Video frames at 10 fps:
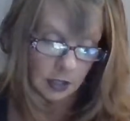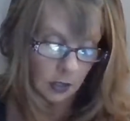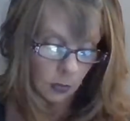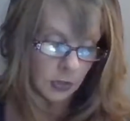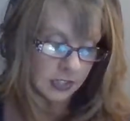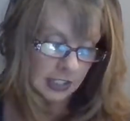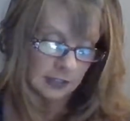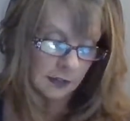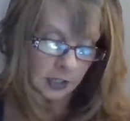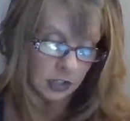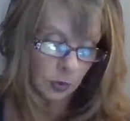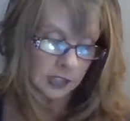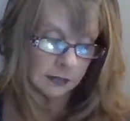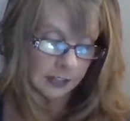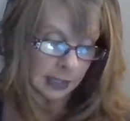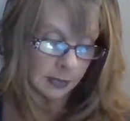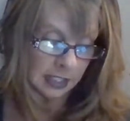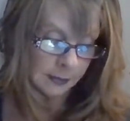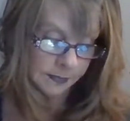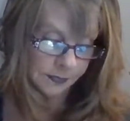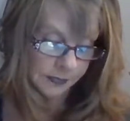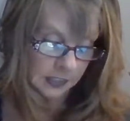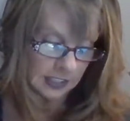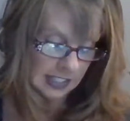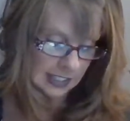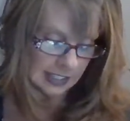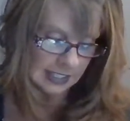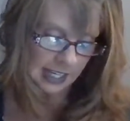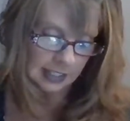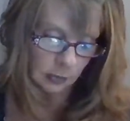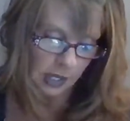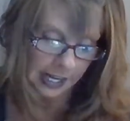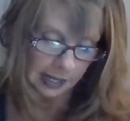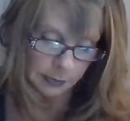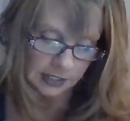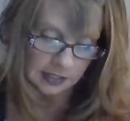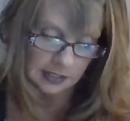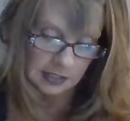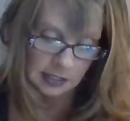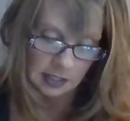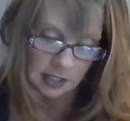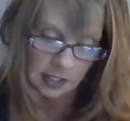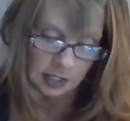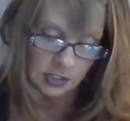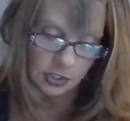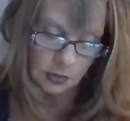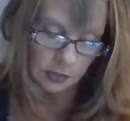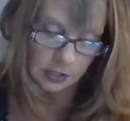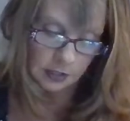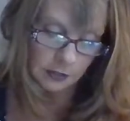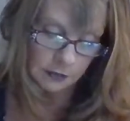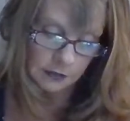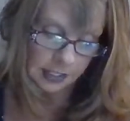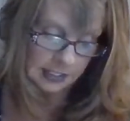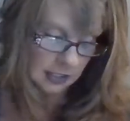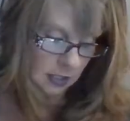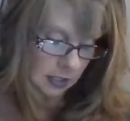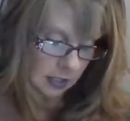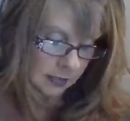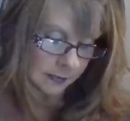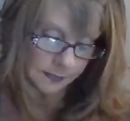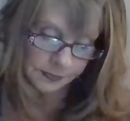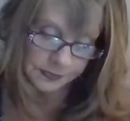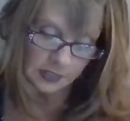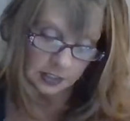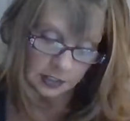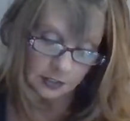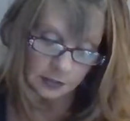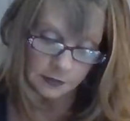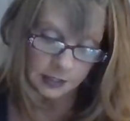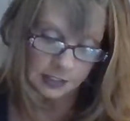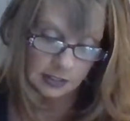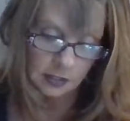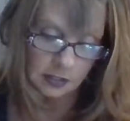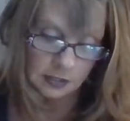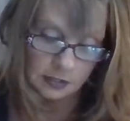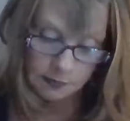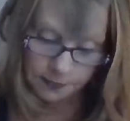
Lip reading: Almost, it's very twin flamey, because that's exactly what happens. So another advice card. Another advice card.